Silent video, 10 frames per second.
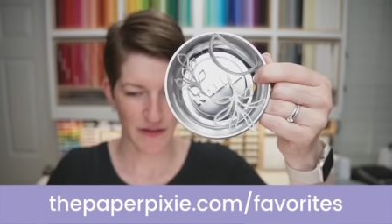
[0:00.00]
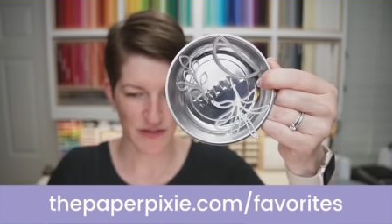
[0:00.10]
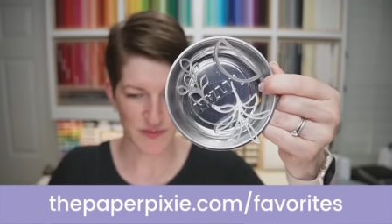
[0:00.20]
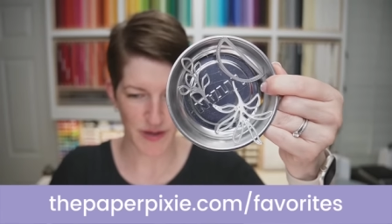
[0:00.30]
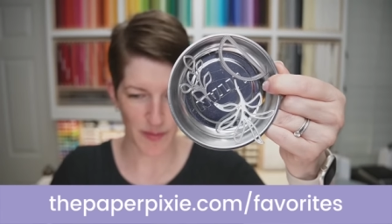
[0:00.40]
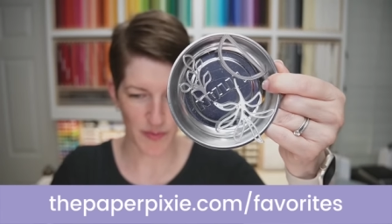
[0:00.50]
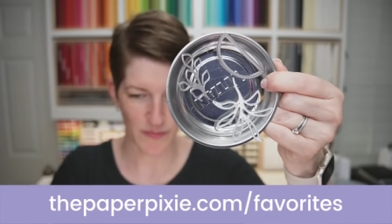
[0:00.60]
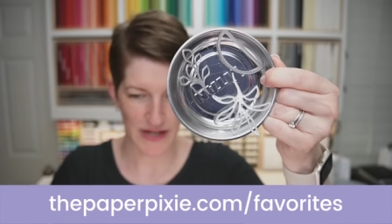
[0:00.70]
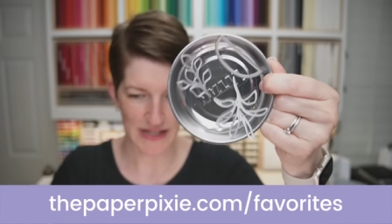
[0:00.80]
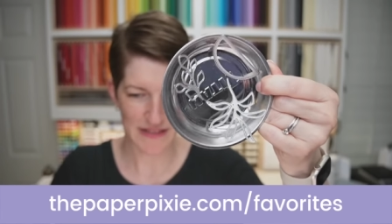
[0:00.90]
You can just pop
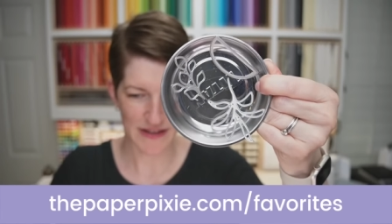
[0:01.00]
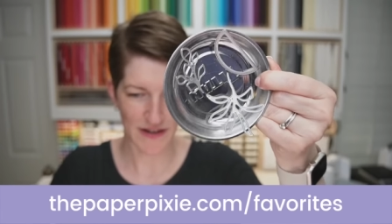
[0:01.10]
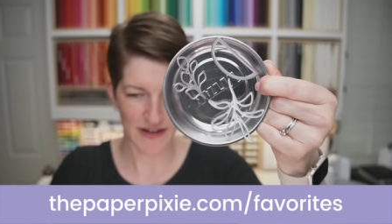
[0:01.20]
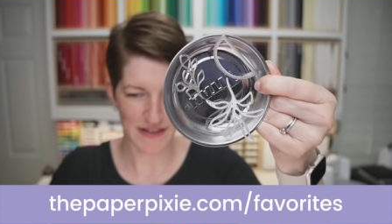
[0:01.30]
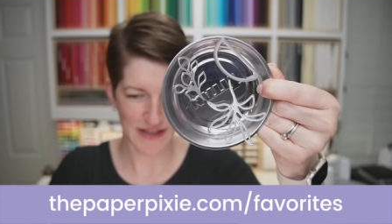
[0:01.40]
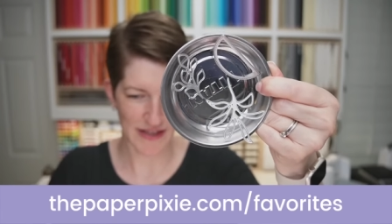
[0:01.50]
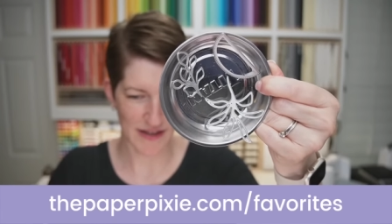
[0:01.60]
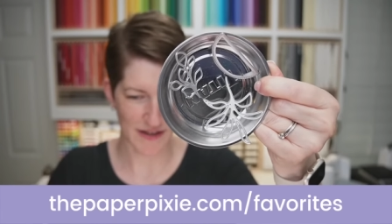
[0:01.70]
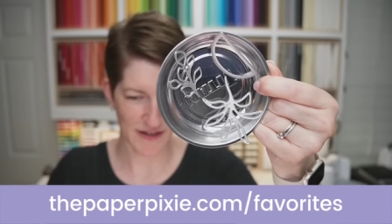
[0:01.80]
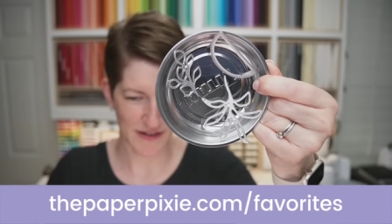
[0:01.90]
them right in there, and
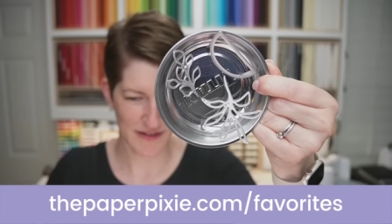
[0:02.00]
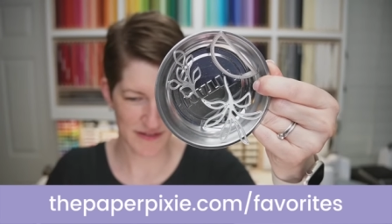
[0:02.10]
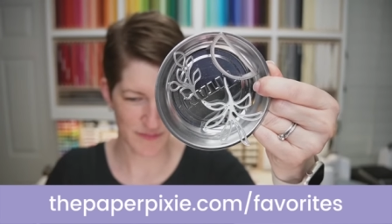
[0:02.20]
they are